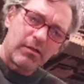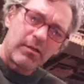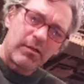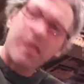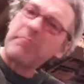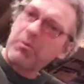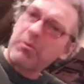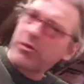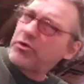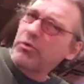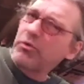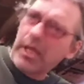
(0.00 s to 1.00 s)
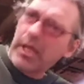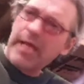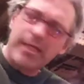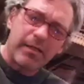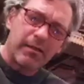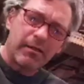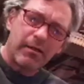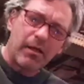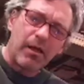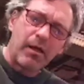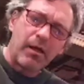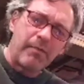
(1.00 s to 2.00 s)
can be what you would like.
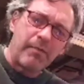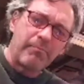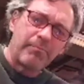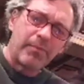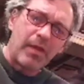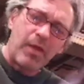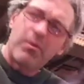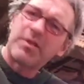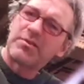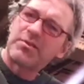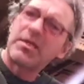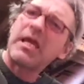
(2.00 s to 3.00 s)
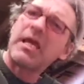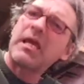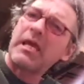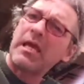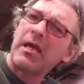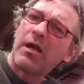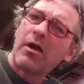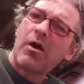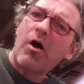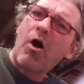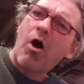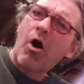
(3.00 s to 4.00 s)
um, I want to see
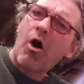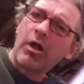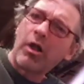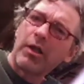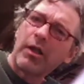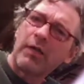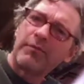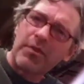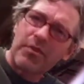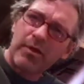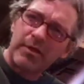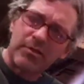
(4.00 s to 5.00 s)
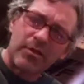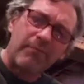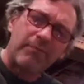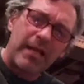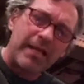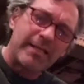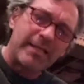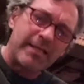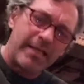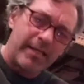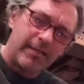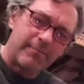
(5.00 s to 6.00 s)
all of the stuff that I did
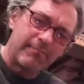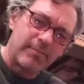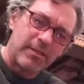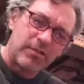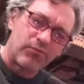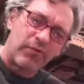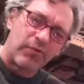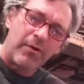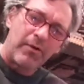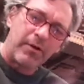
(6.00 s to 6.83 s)
to this flower,